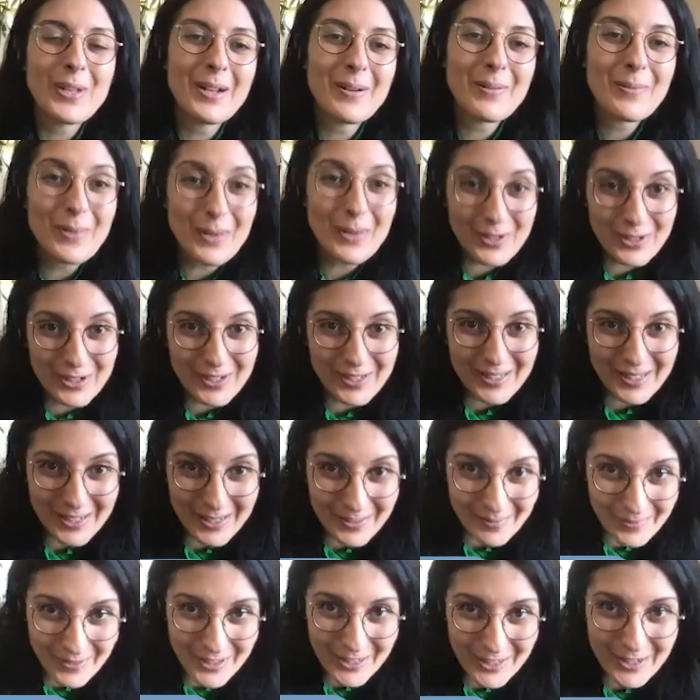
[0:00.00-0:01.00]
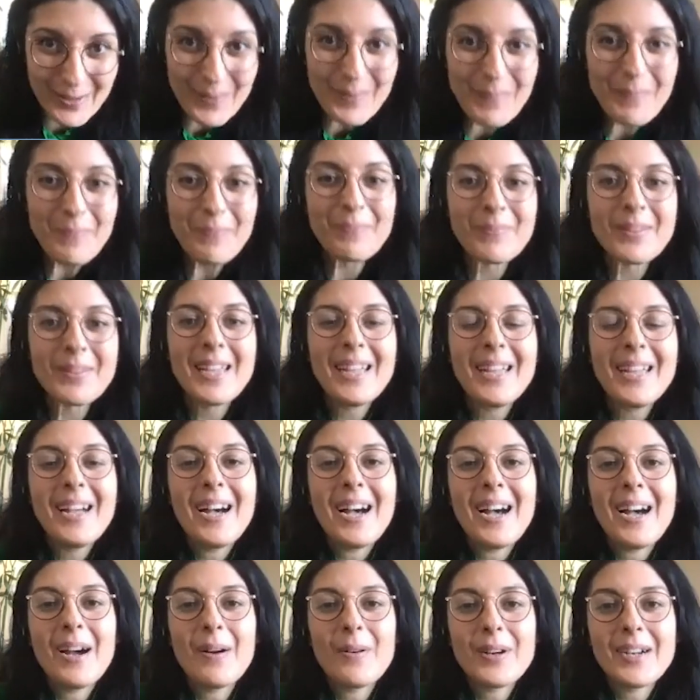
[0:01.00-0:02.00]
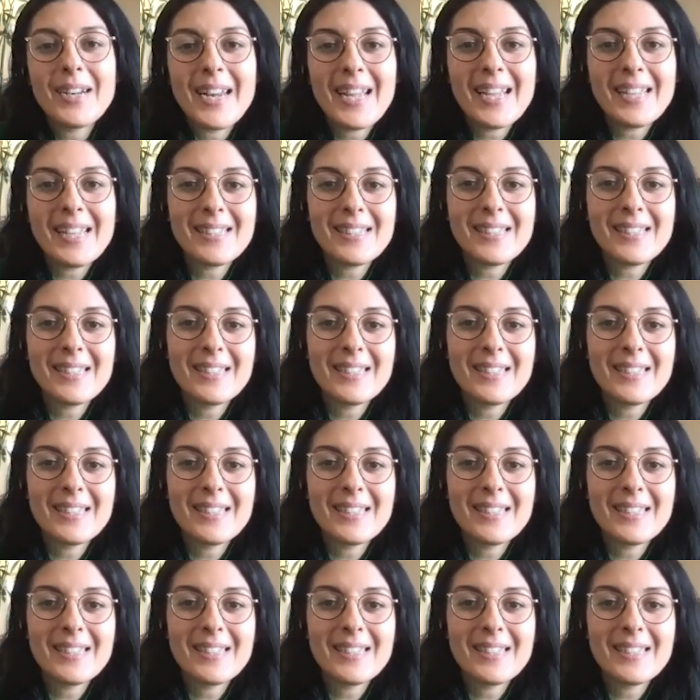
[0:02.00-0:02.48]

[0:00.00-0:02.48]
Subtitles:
watching this video. Our next